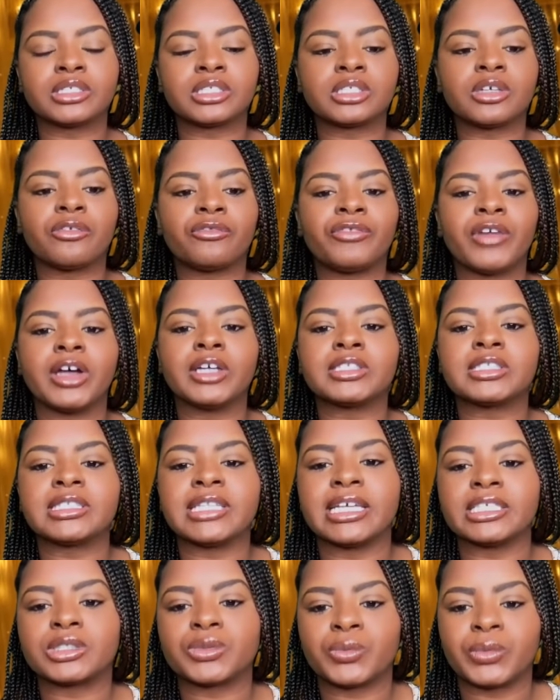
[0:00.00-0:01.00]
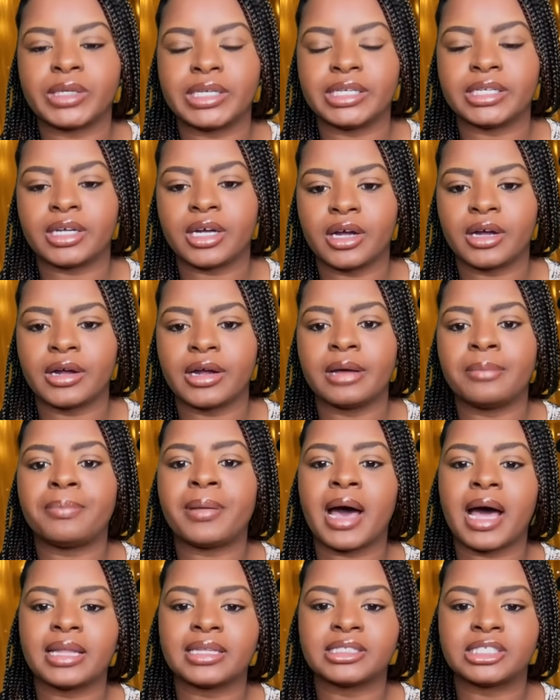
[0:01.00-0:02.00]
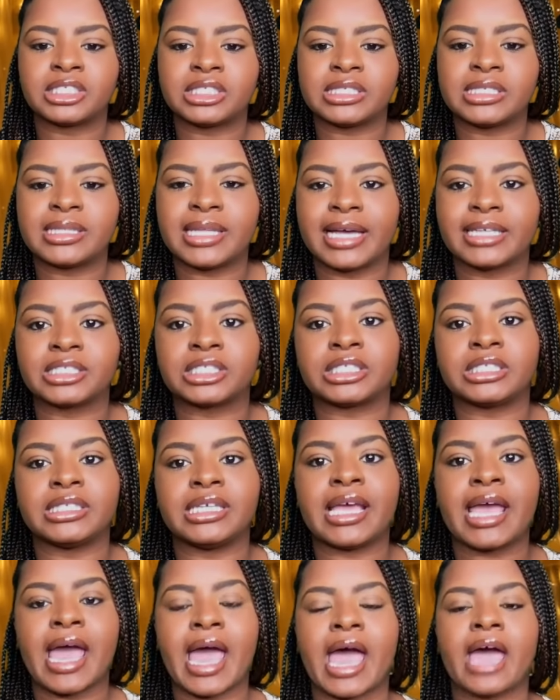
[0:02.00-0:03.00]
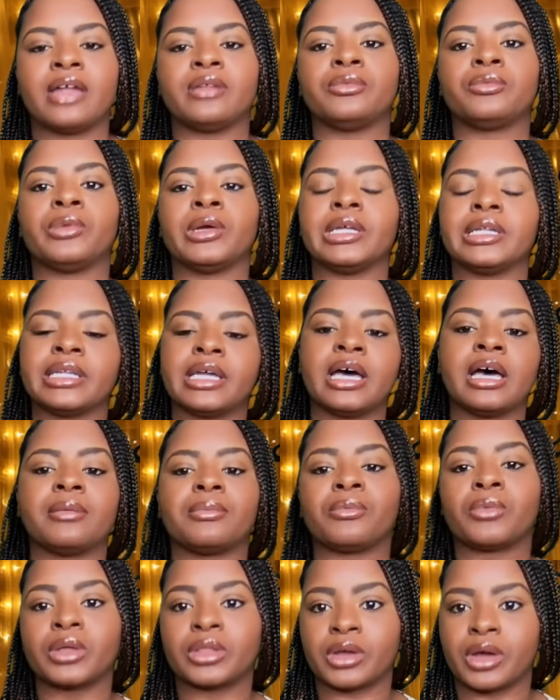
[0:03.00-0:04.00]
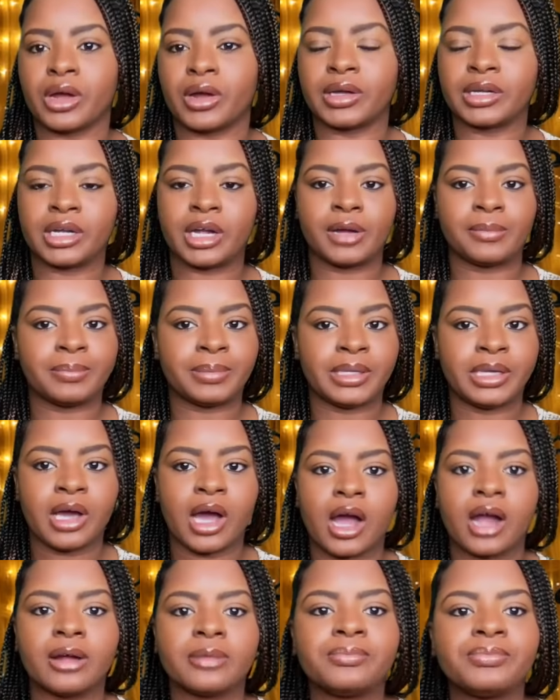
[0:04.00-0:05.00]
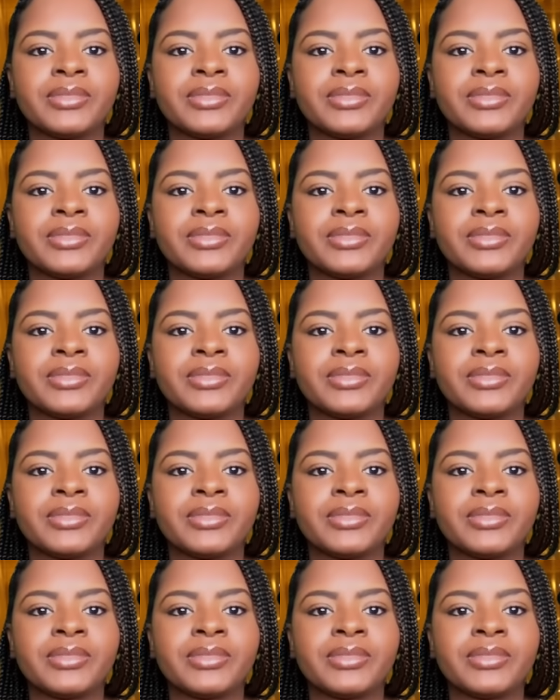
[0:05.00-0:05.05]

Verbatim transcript: So first, let's read her apology that she had written up with her in her PR.